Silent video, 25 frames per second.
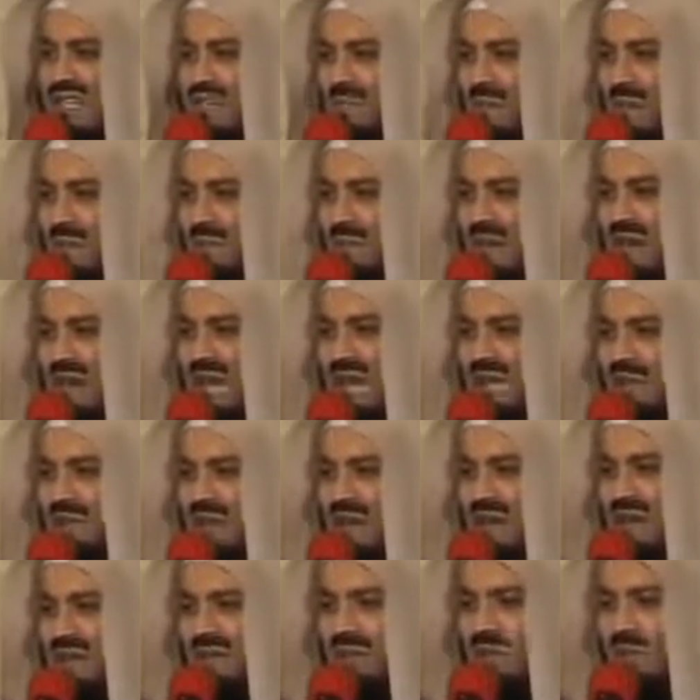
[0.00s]
Remember, I
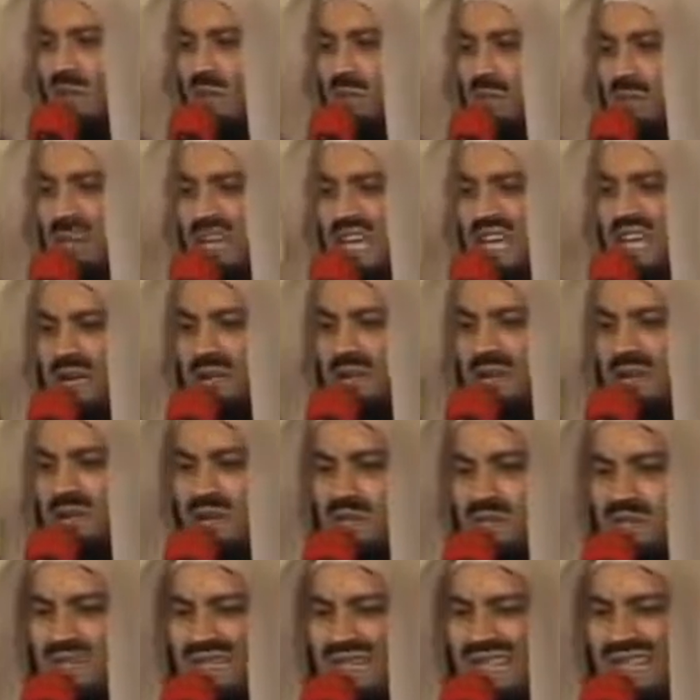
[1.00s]
might not be able
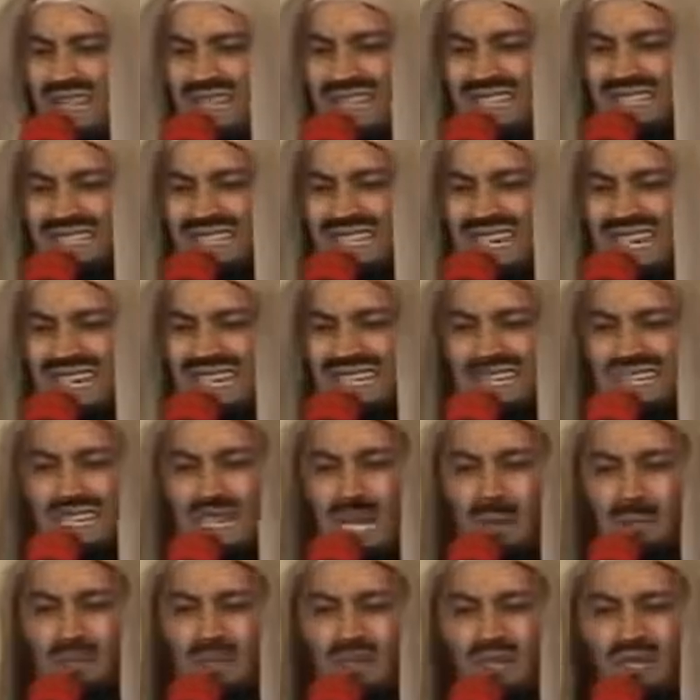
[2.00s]
to currentize
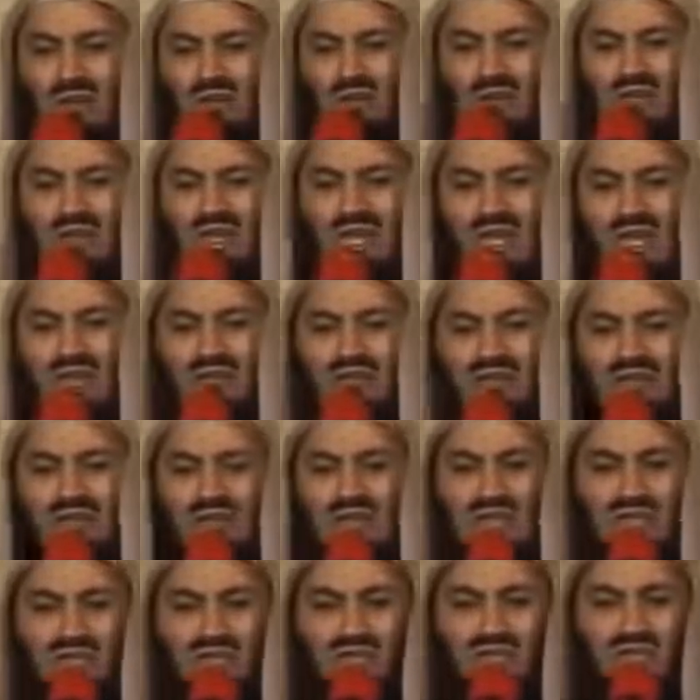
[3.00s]
absolutely every
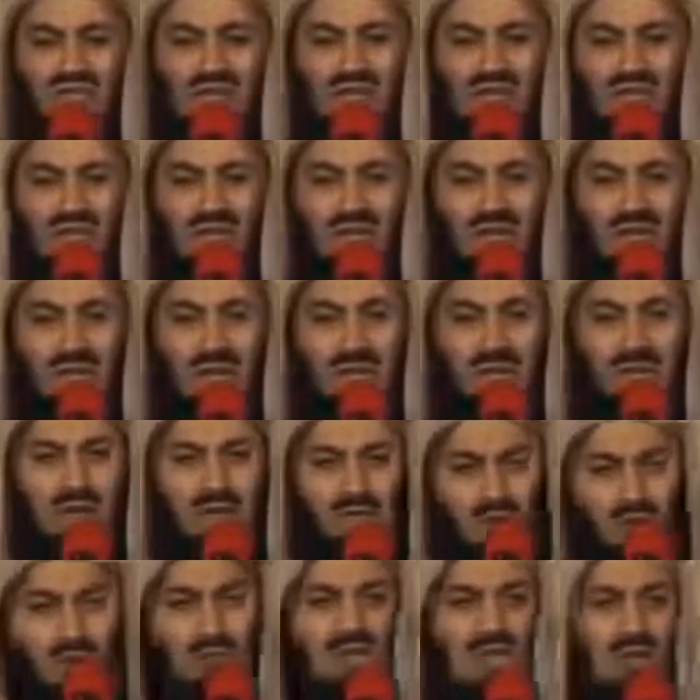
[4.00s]
verse, but
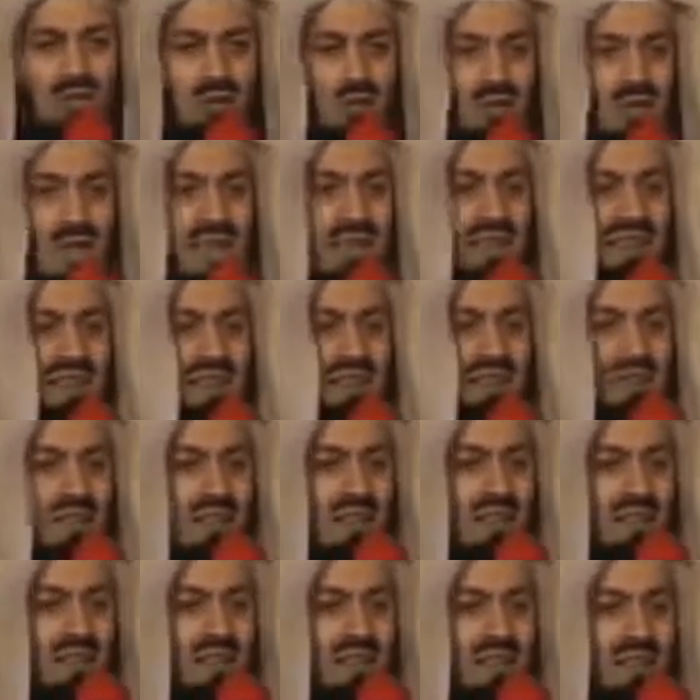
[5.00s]
you can do that
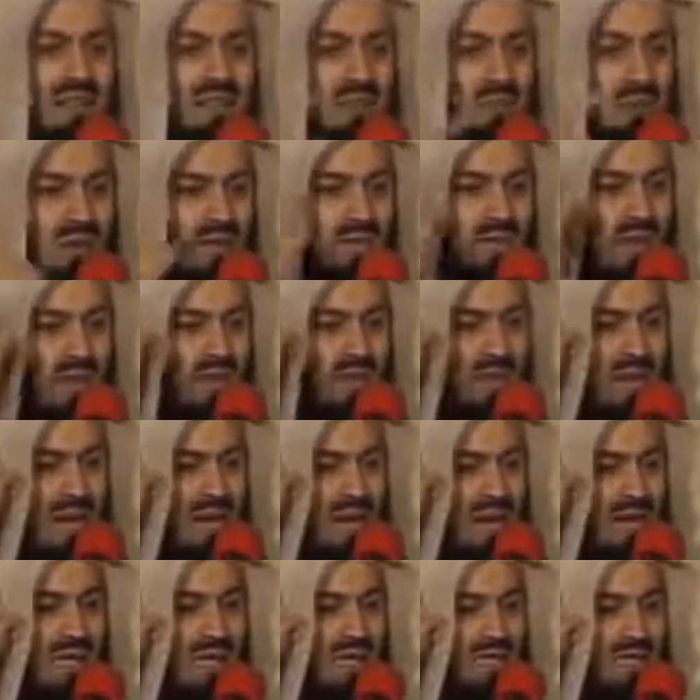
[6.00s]
within your
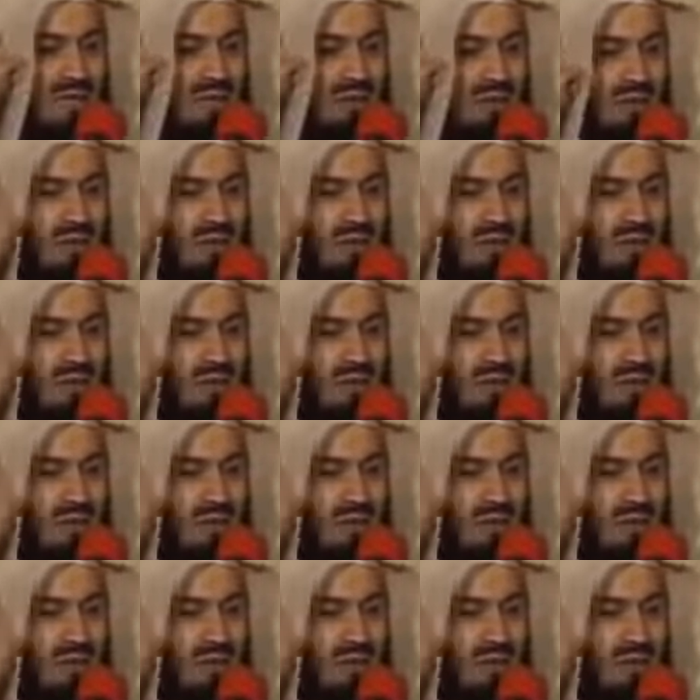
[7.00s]
mind,